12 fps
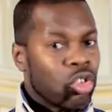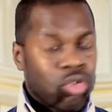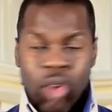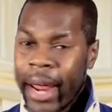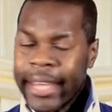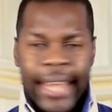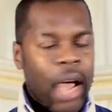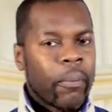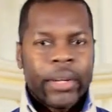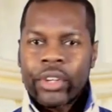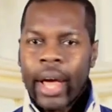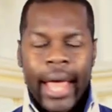Right now
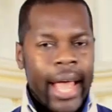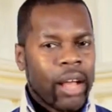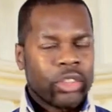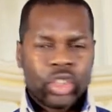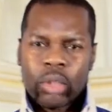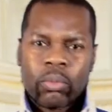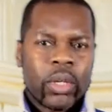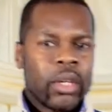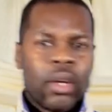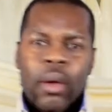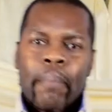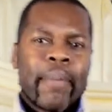in your house, and
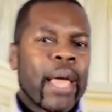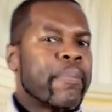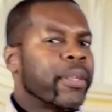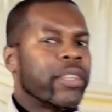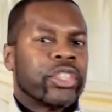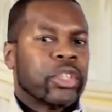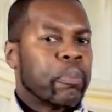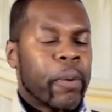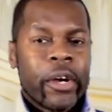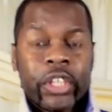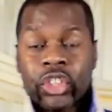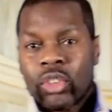maybe the
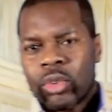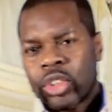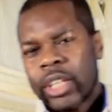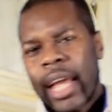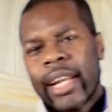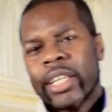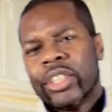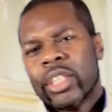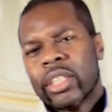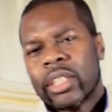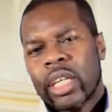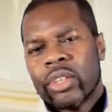personal
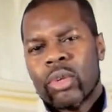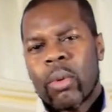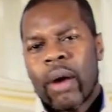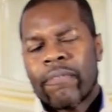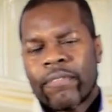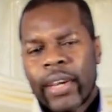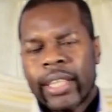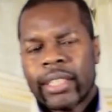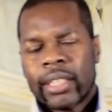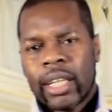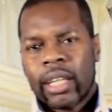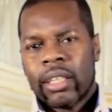challenges that you are
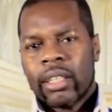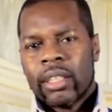facing,